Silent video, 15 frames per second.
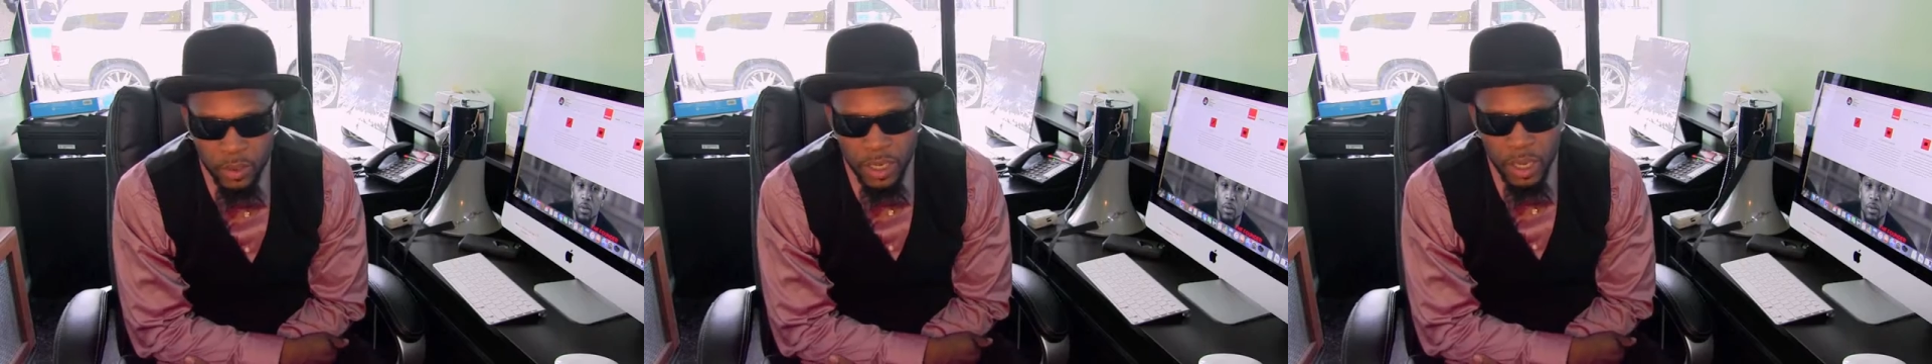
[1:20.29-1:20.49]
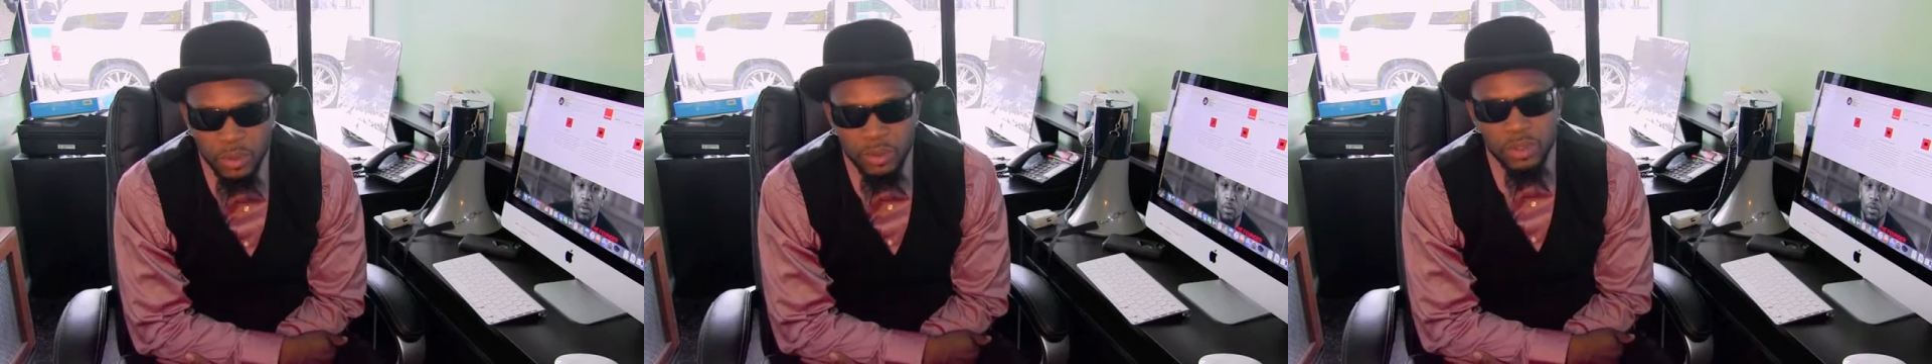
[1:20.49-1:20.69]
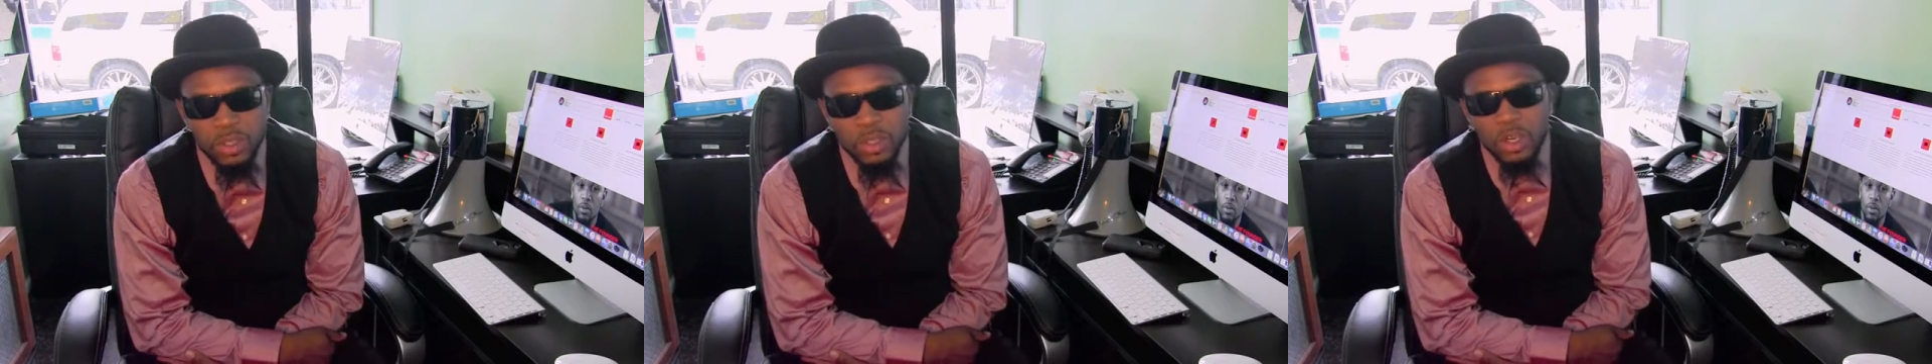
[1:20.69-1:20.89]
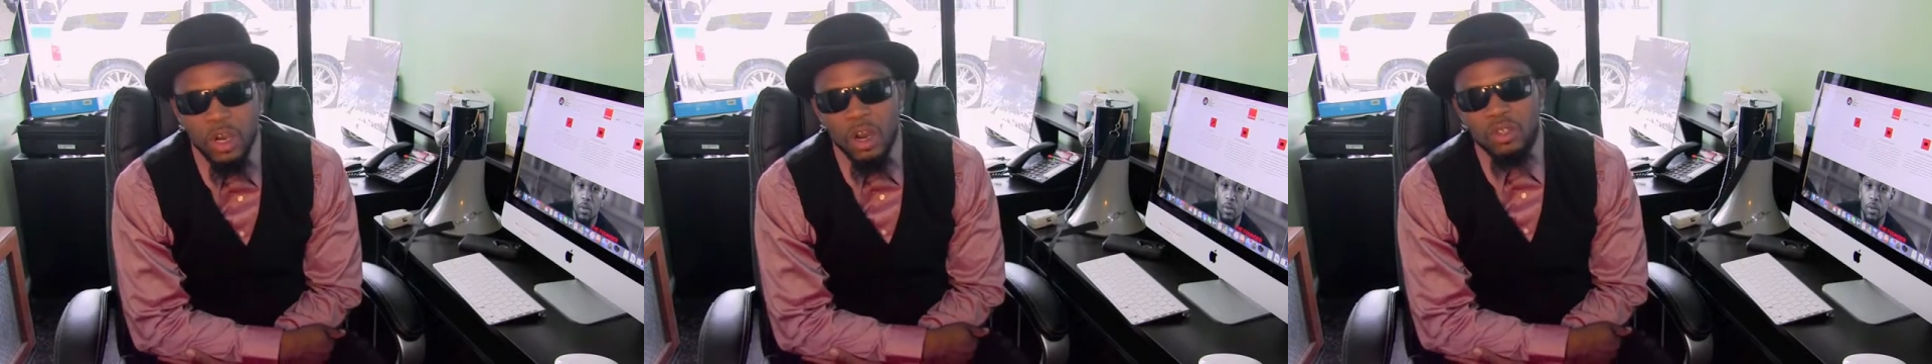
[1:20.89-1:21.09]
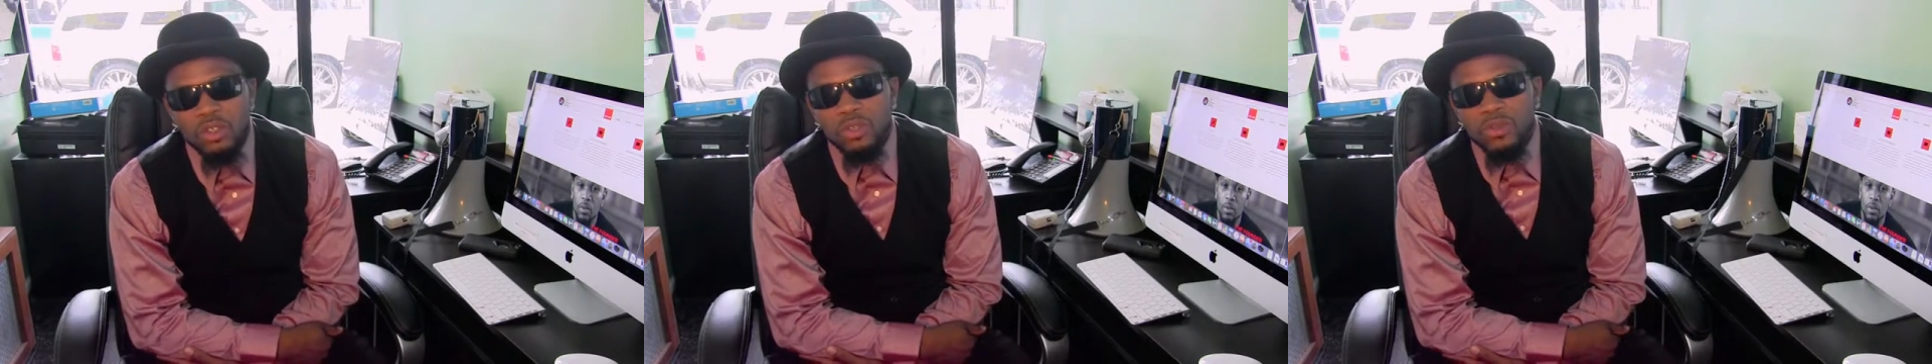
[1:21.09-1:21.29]
when I was
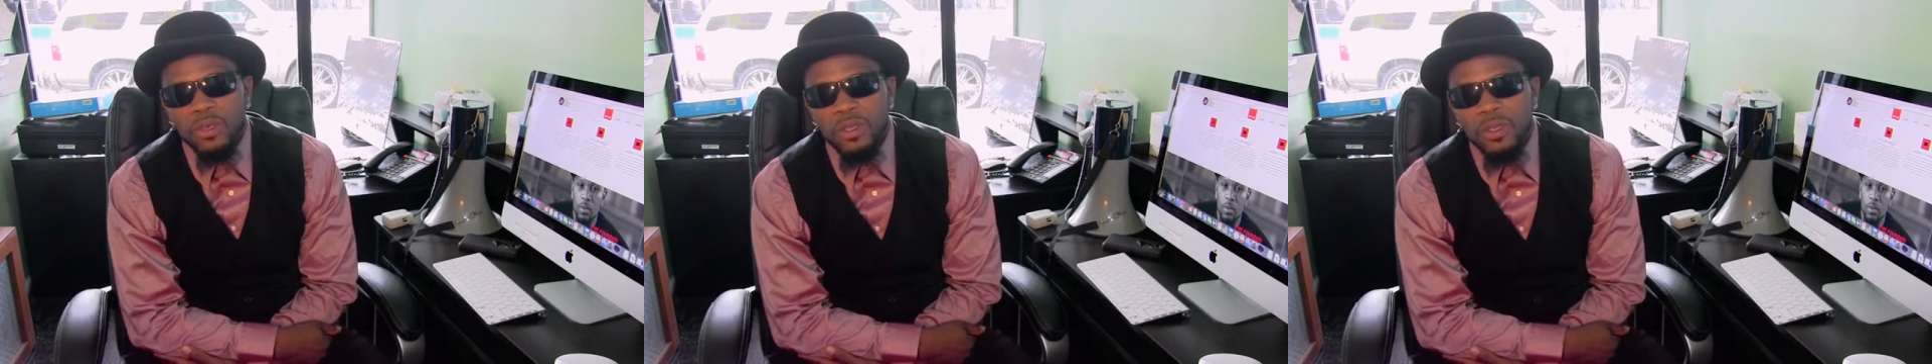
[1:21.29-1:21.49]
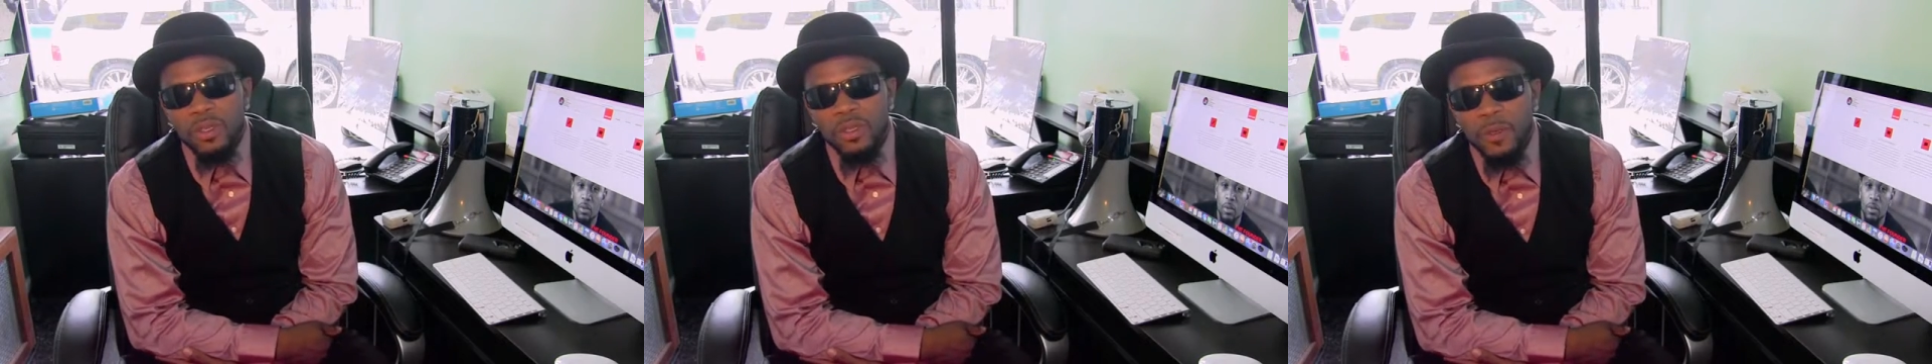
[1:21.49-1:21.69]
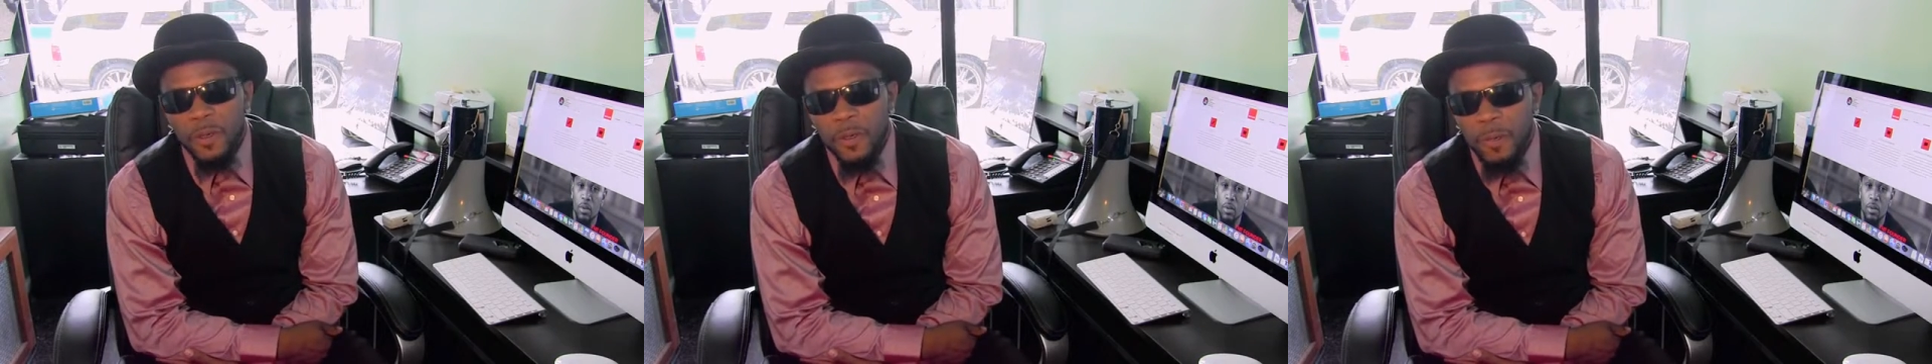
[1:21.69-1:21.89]
incarcerated,